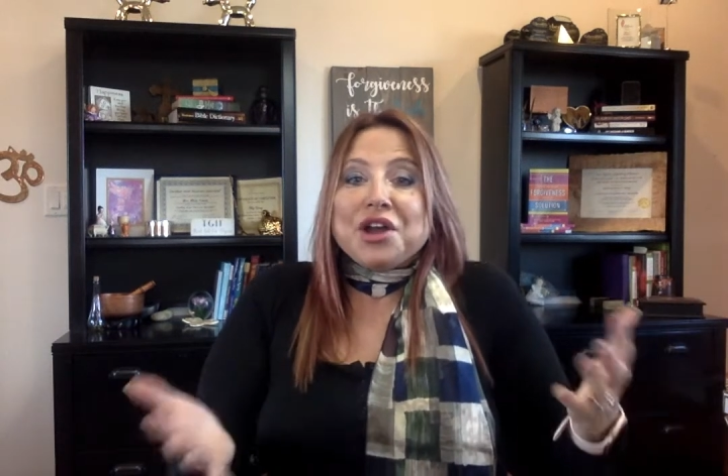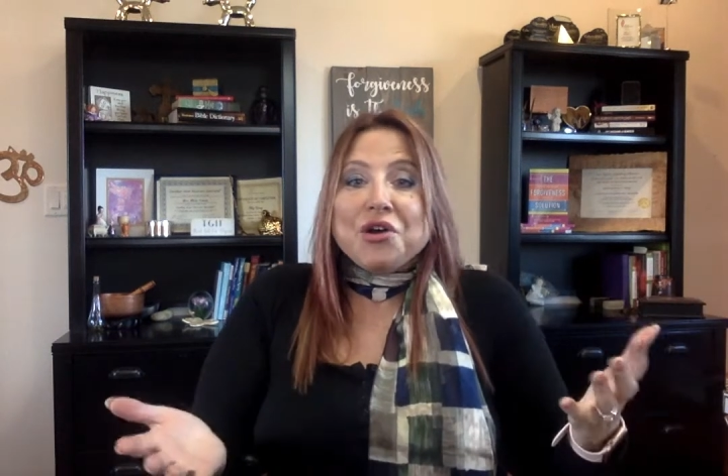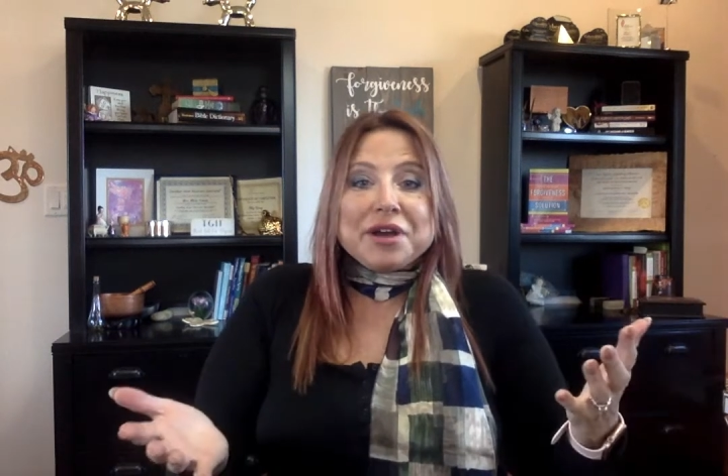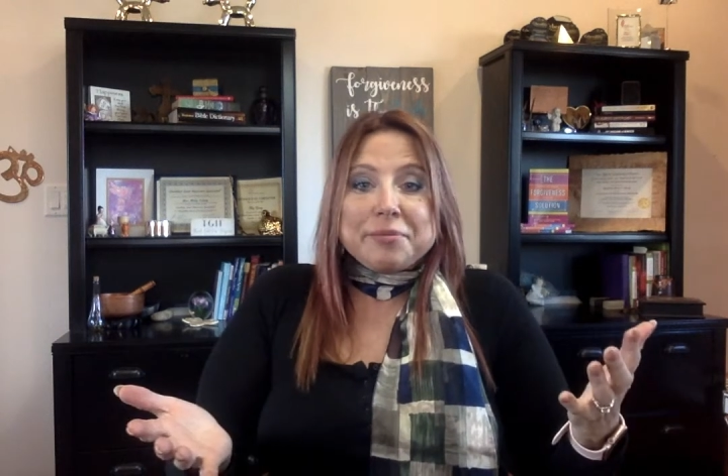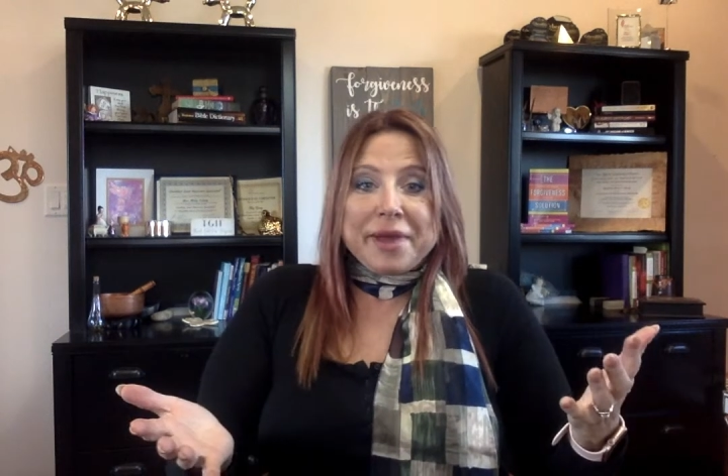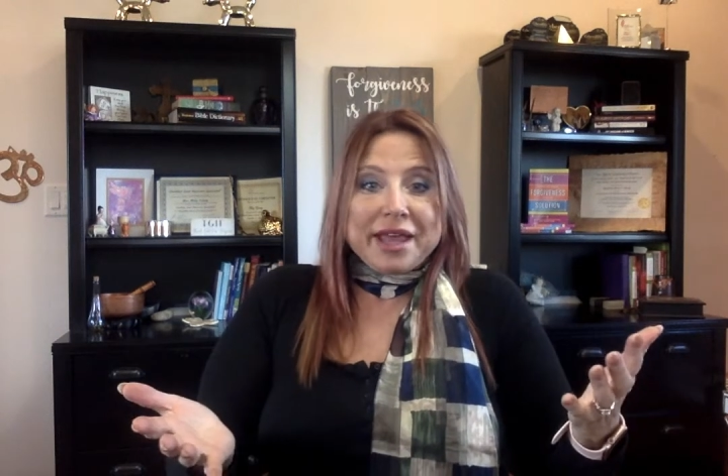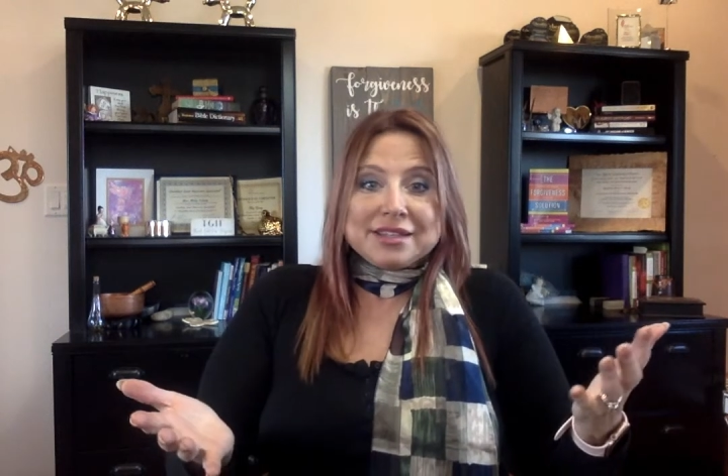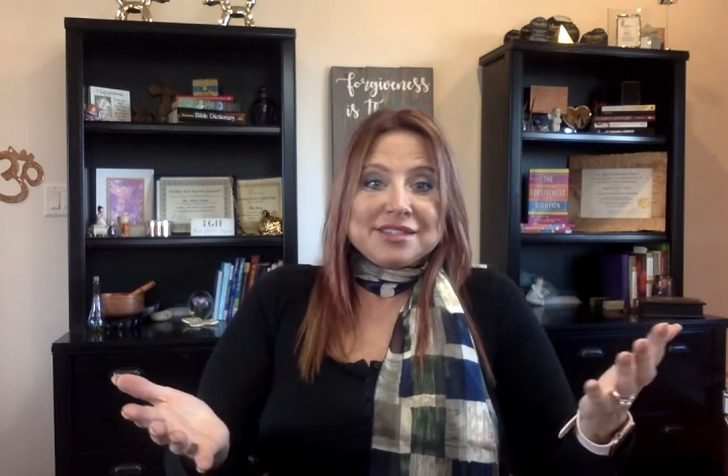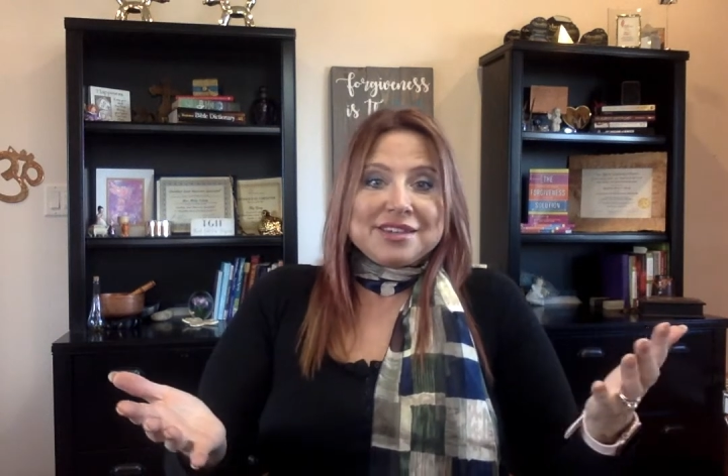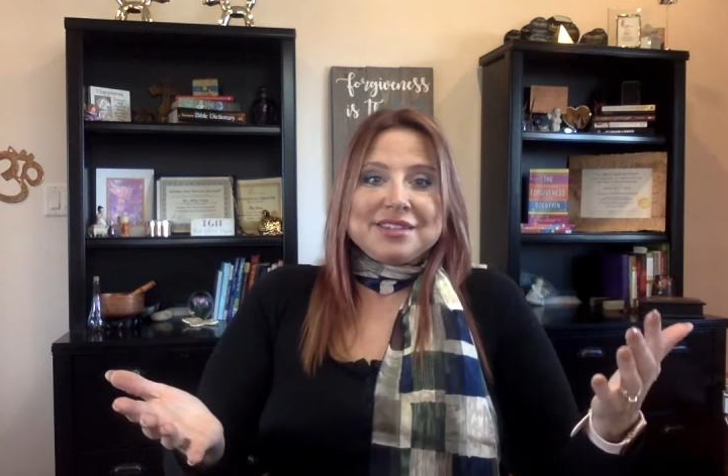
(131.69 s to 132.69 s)
yoga
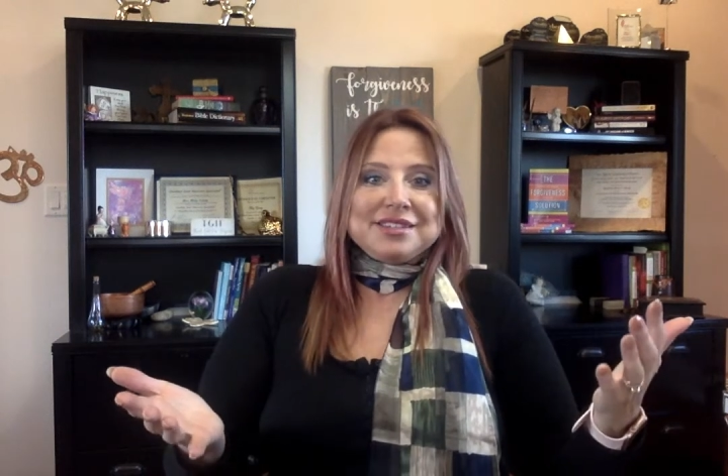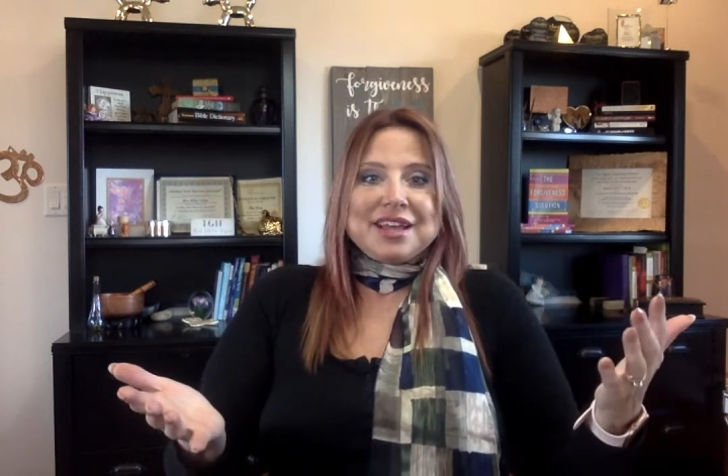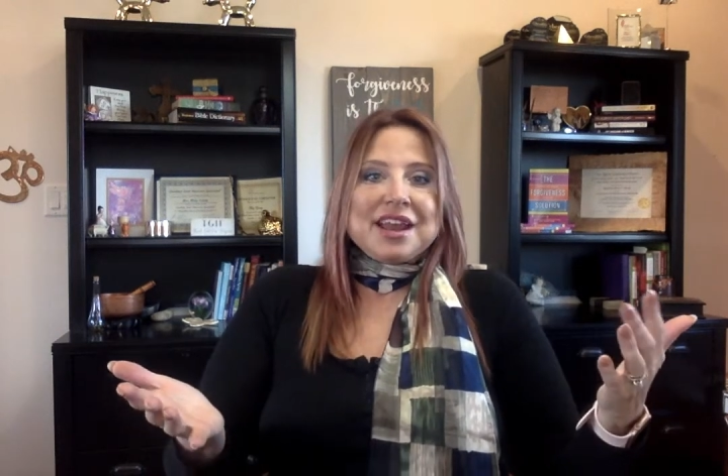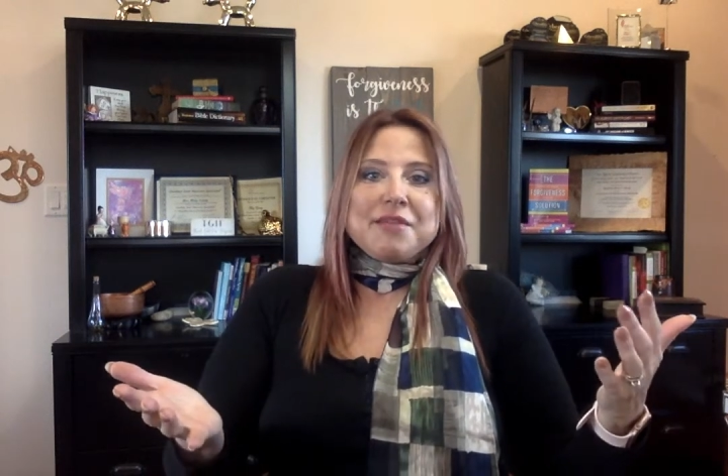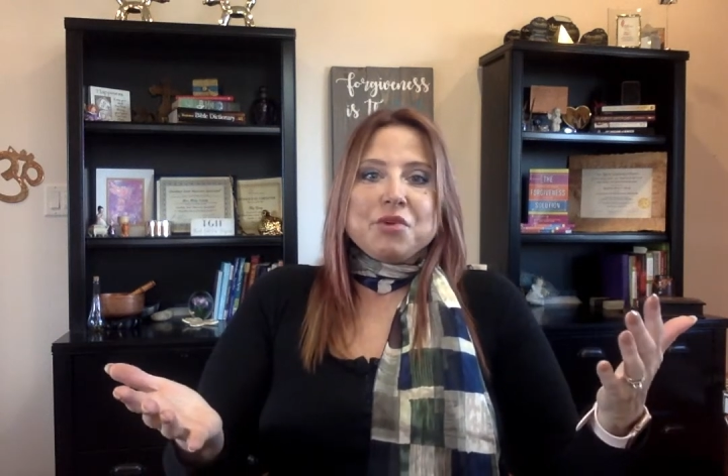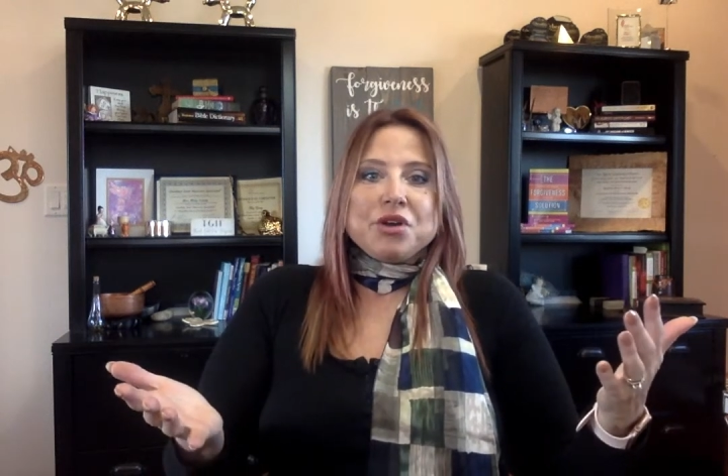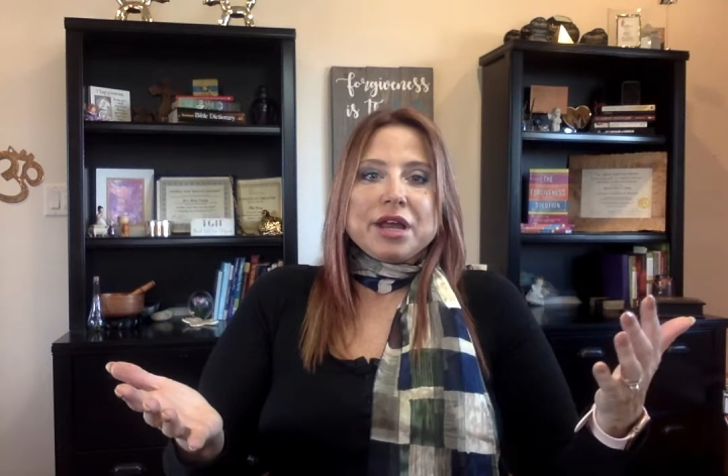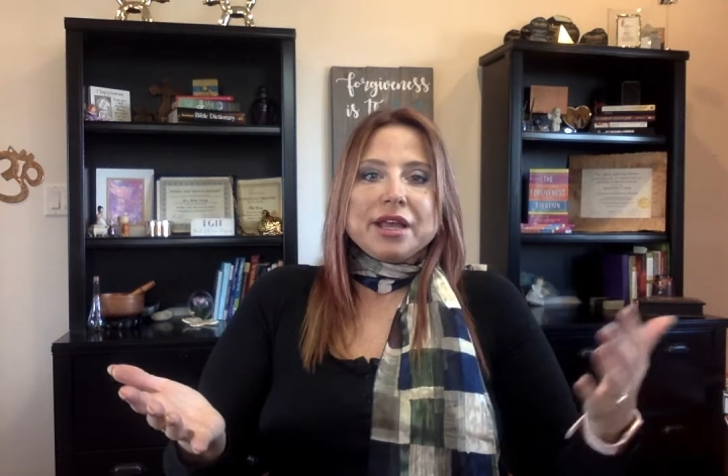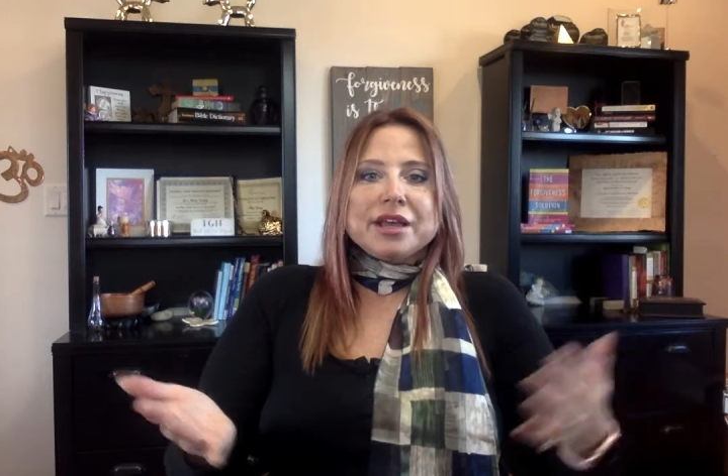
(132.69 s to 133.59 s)
pants on a Sunday morning